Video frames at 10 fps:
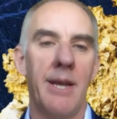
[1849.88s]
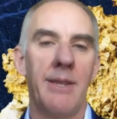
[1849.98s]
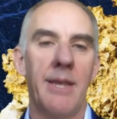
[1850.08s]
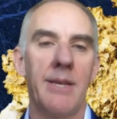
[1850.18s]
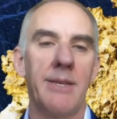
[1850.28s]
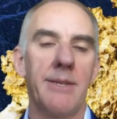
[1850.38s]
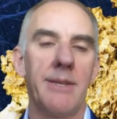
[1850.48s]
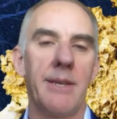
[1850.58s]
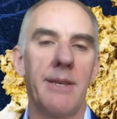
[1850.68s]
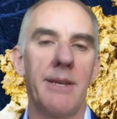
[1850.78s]
There's a
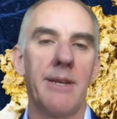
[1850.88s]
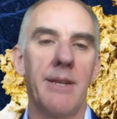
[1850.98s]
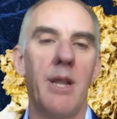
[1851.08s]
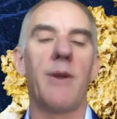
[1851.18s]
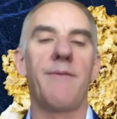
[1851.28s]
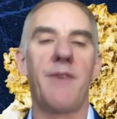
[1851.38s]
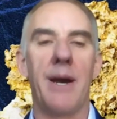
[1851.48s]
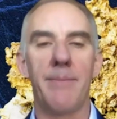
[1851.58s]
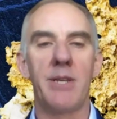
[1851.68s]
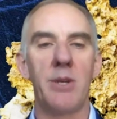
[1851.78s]
lot of
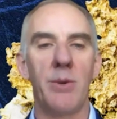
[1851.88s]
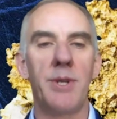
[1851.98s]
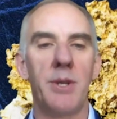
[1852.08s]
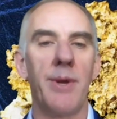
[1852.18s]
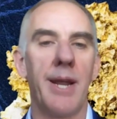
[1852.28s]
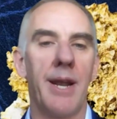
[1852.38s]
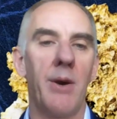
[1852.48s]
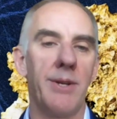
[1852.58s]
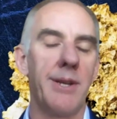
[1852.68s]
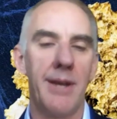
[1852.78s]
companies who are doing it a
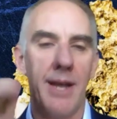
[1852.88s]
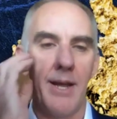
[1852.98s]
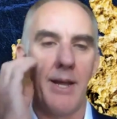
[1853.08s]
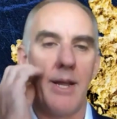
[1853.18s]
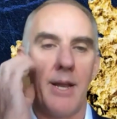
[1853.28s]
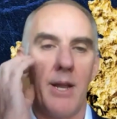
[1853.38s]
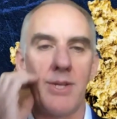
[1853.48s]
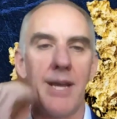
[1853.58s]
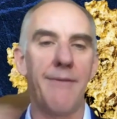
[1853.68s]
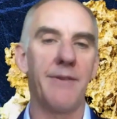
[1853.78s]

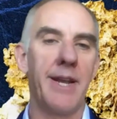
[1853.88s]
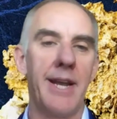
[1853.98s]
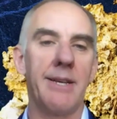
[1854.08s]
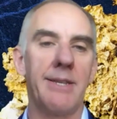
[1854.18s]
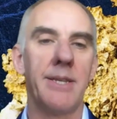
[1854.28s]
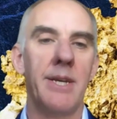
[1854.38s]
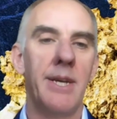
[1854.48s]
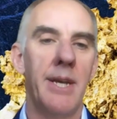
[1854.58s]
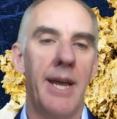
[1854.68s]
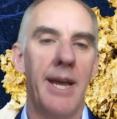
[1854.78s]
lot tougher than us,
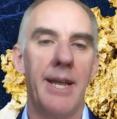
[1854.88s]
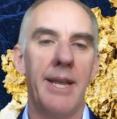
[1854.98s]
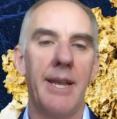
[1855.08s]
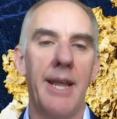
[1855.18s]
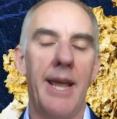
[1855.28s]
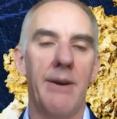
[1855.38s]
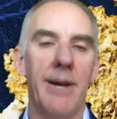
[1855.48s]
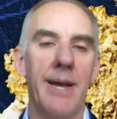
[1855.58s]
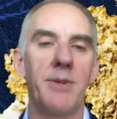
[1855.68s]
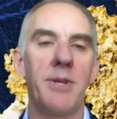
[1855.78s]
and
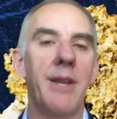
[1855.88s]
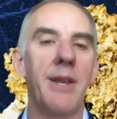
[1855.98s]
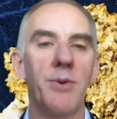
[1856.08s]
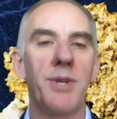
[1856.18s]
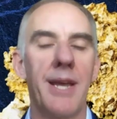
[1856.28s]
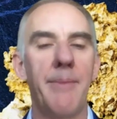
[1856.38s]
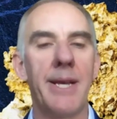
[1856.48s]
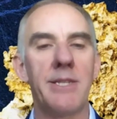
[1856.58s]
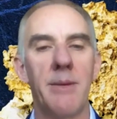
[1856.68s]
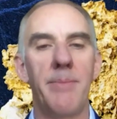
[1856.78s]
our technical team
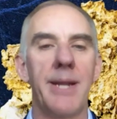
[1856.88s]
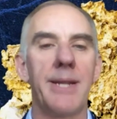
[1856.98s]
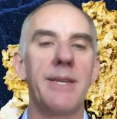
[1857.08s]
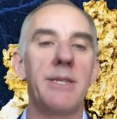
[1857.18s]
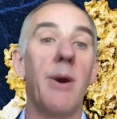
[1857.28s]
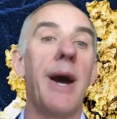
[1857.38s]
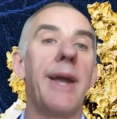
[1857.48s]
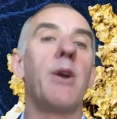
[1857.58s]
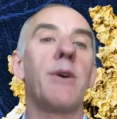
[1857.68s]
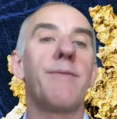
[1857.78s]
has the ability to
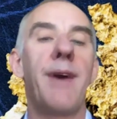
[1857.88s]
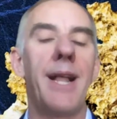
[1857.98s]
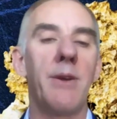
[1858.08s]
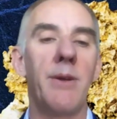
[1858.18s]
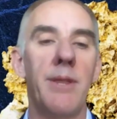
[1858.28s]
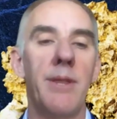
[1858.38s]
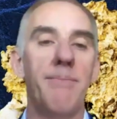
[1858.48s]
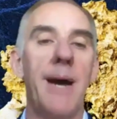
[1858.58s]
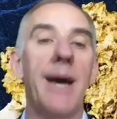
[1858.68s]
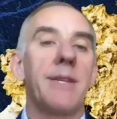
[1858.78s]
unlock value that
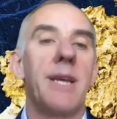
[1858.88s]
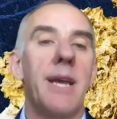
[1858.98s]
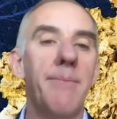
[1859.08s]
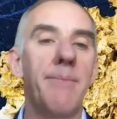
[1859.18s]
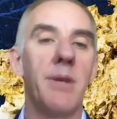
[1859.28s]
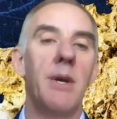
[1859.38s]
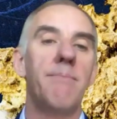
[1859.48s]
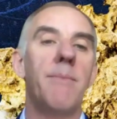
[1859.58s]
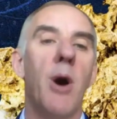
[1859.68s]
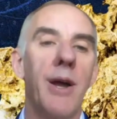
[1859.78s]
other teams
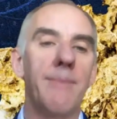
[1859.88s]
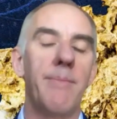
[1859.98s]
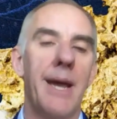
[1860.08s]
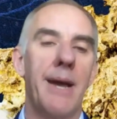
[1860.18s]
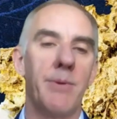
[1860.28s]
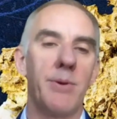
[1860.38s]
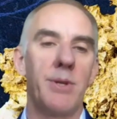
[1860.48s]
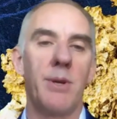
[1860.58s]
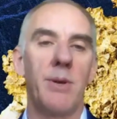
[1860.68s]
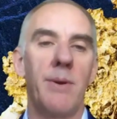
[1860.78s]
mightn't be able
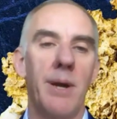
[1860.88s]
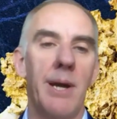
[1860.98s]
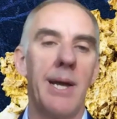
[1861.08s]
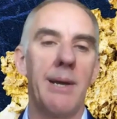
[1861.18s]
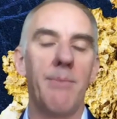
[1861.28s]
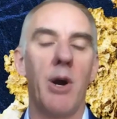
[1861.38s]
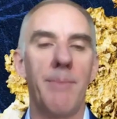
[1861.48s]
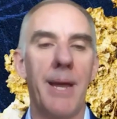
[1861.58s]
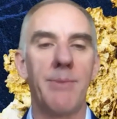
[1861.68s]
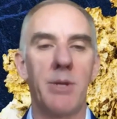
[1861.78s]
to
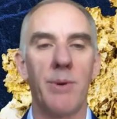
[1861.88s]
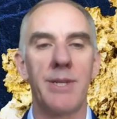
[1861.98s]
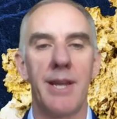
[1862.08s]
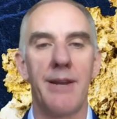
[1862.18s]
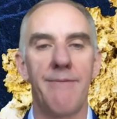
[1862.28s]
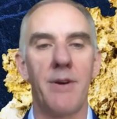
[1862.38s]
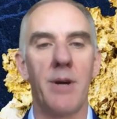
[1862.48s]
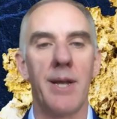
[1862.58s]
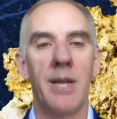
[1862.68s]
identify.